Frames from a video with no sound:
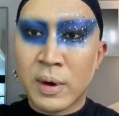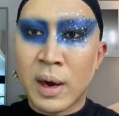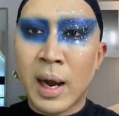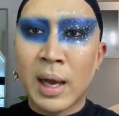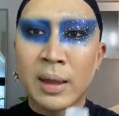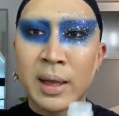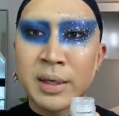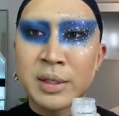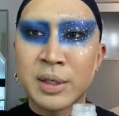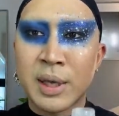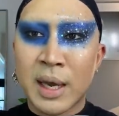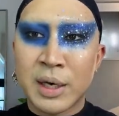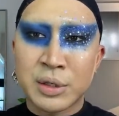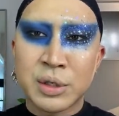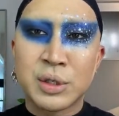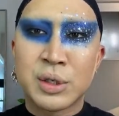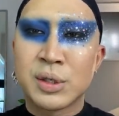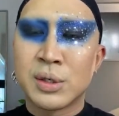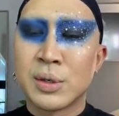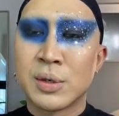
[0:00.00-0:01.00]
I like to actually
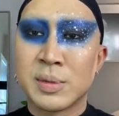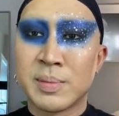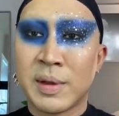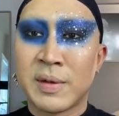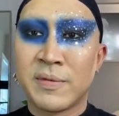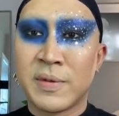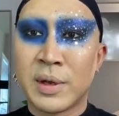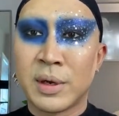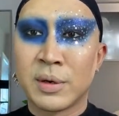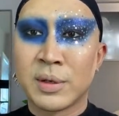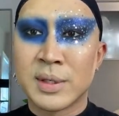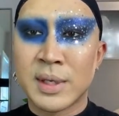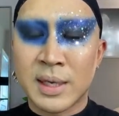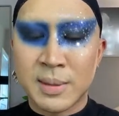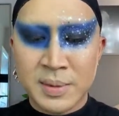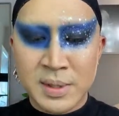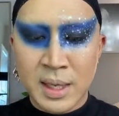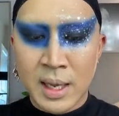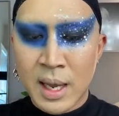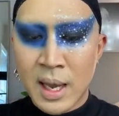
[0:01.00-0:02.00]
just use my
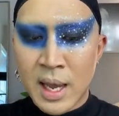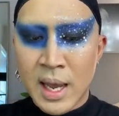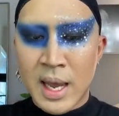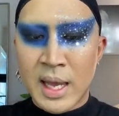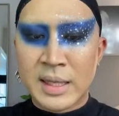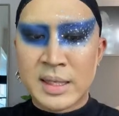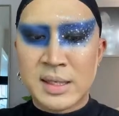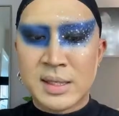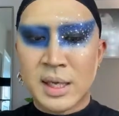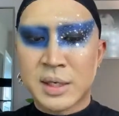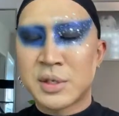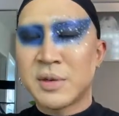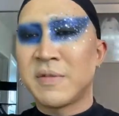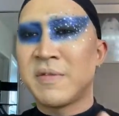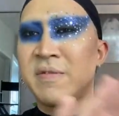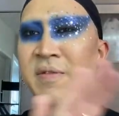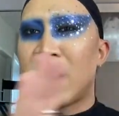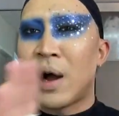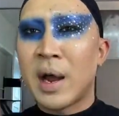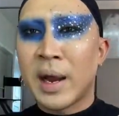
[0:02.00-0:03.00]
fingertips. It's such a
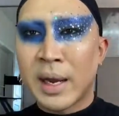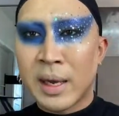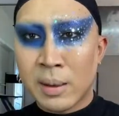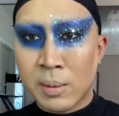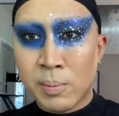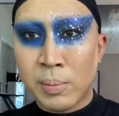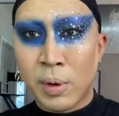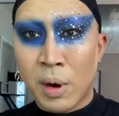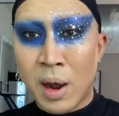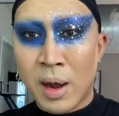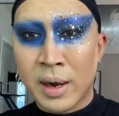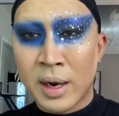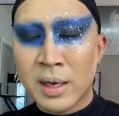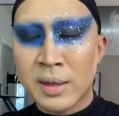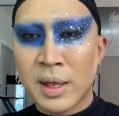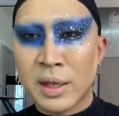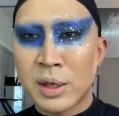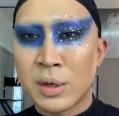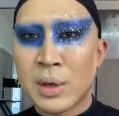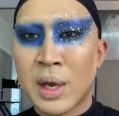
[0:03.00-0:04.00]
fine product
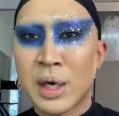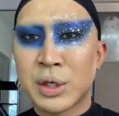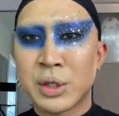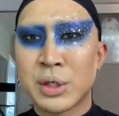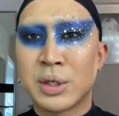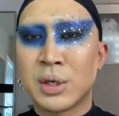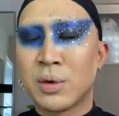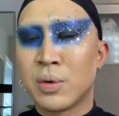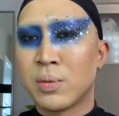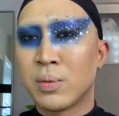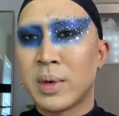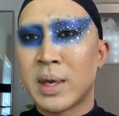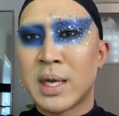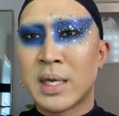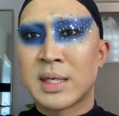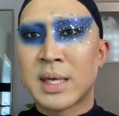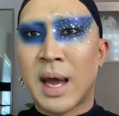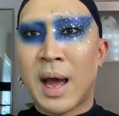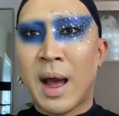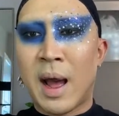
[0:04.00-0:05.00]
that you actually don't need to
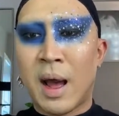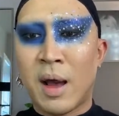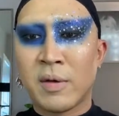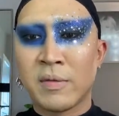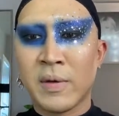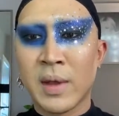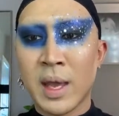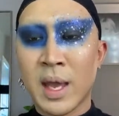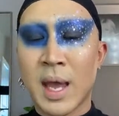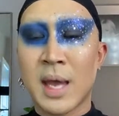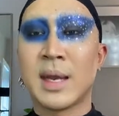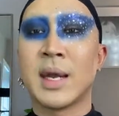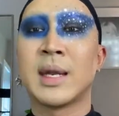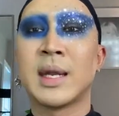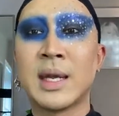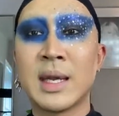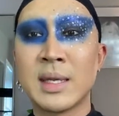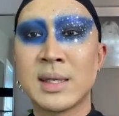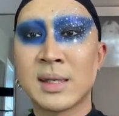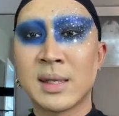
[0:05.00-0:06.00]
have an
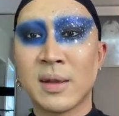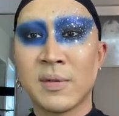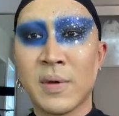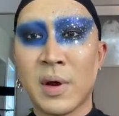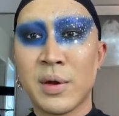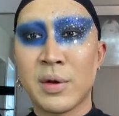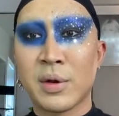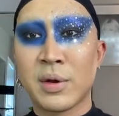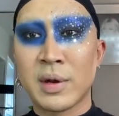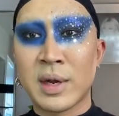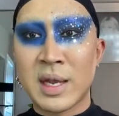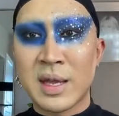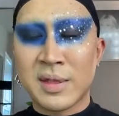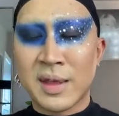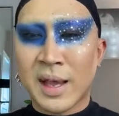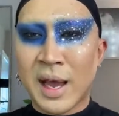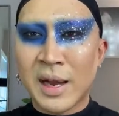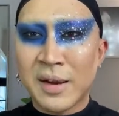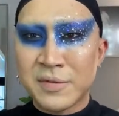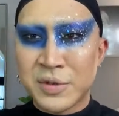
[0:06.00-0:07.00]
adhesive underneath.
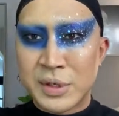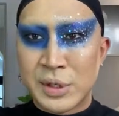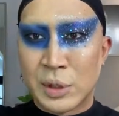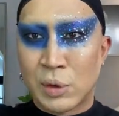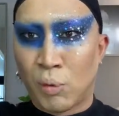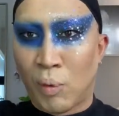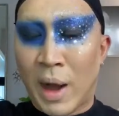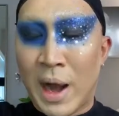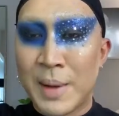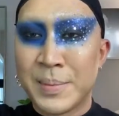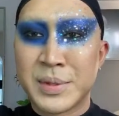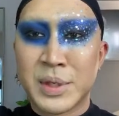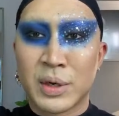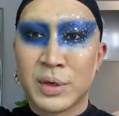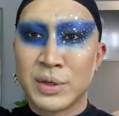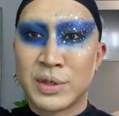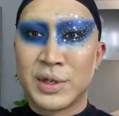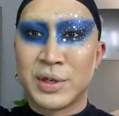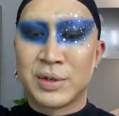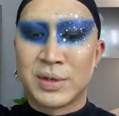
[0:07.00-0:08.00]
It kind of just grabs
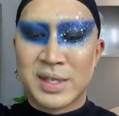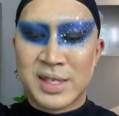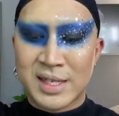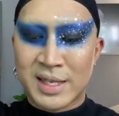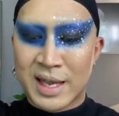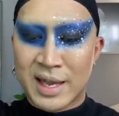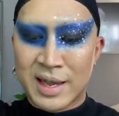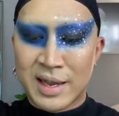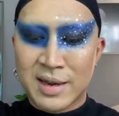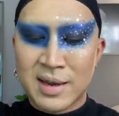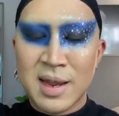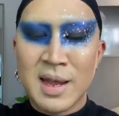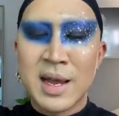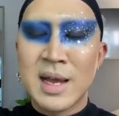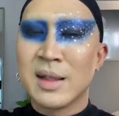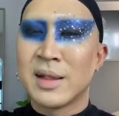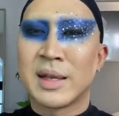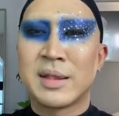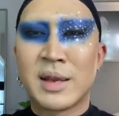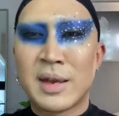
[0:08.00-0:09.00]
onto your skin,
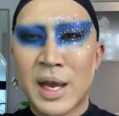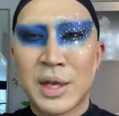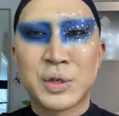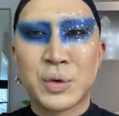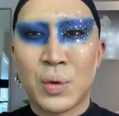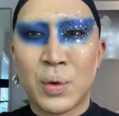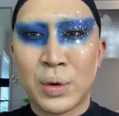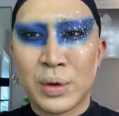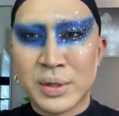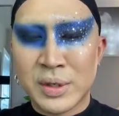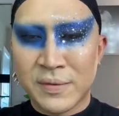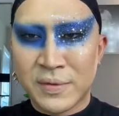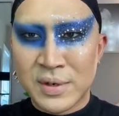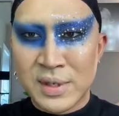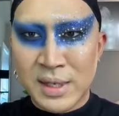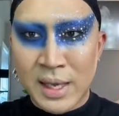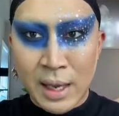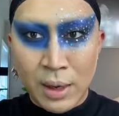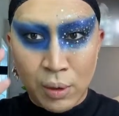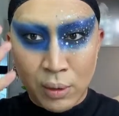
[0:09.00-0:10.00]
like the natural oils of your
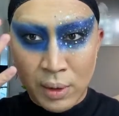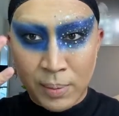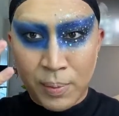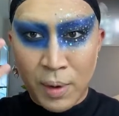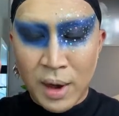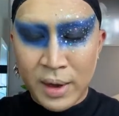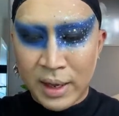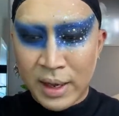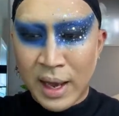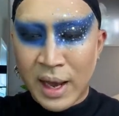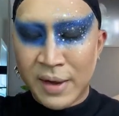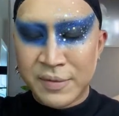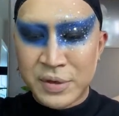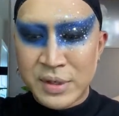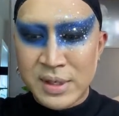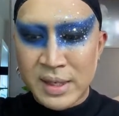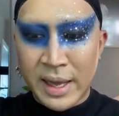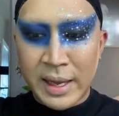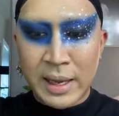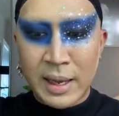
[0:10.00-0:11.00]
skin or the product, it kind of
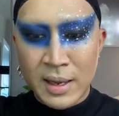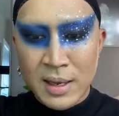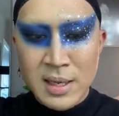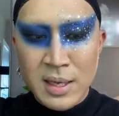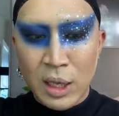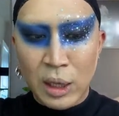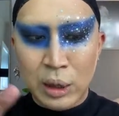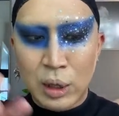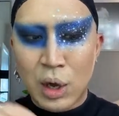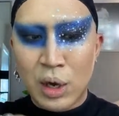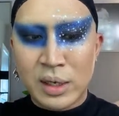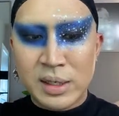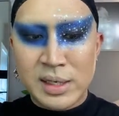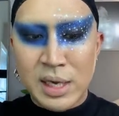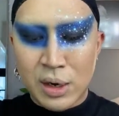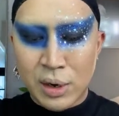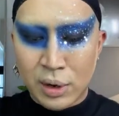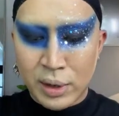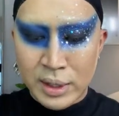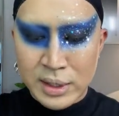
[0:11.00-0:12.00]
just like locks
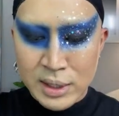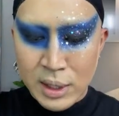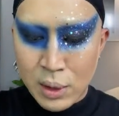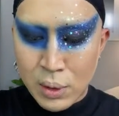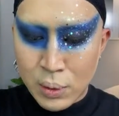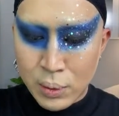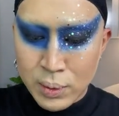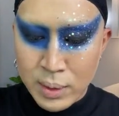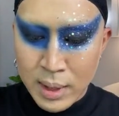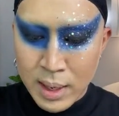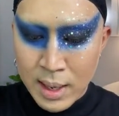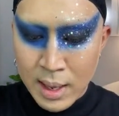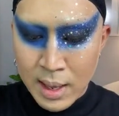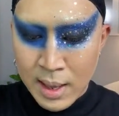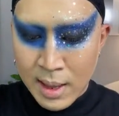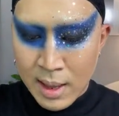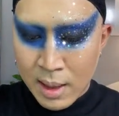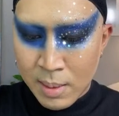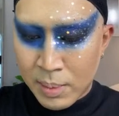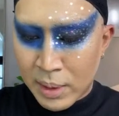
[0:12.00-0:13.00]
down on its own.
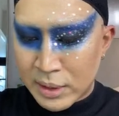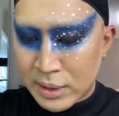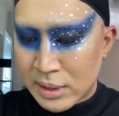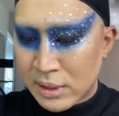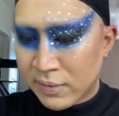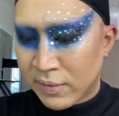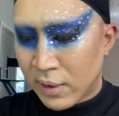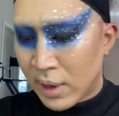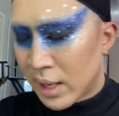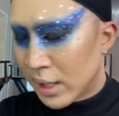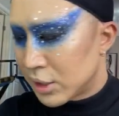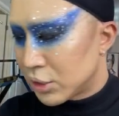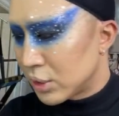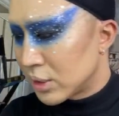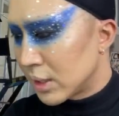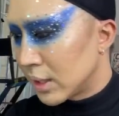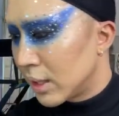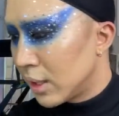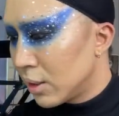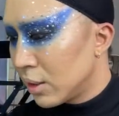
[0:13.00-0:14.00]
But just for extra
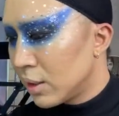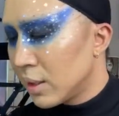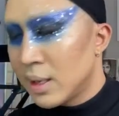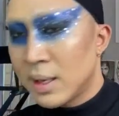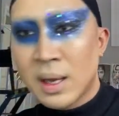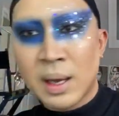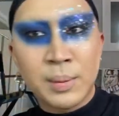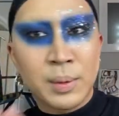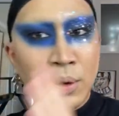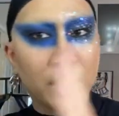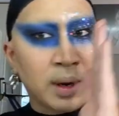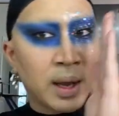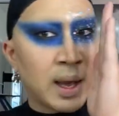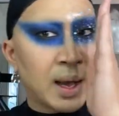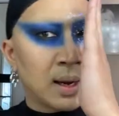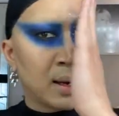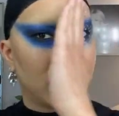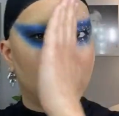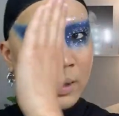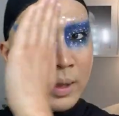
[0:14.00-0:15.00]
security, I'm going to
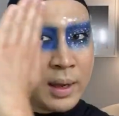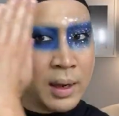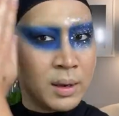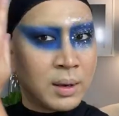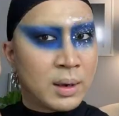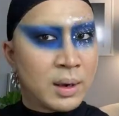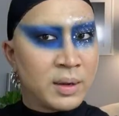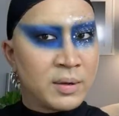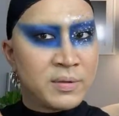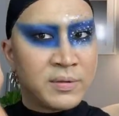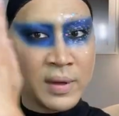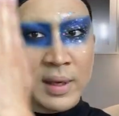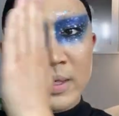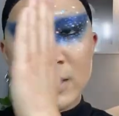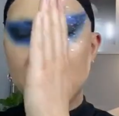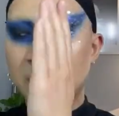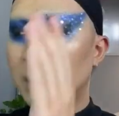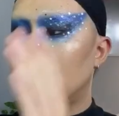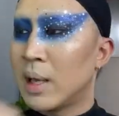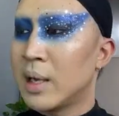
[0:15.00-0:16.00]
add a layer of
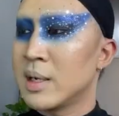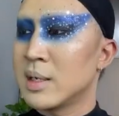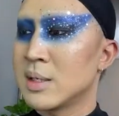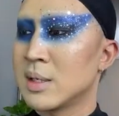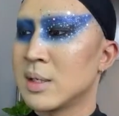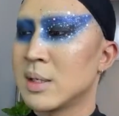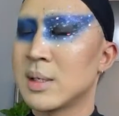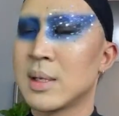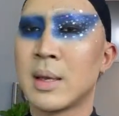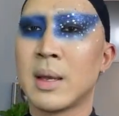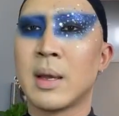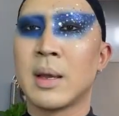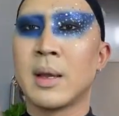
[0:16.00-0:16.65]
Fix Plus.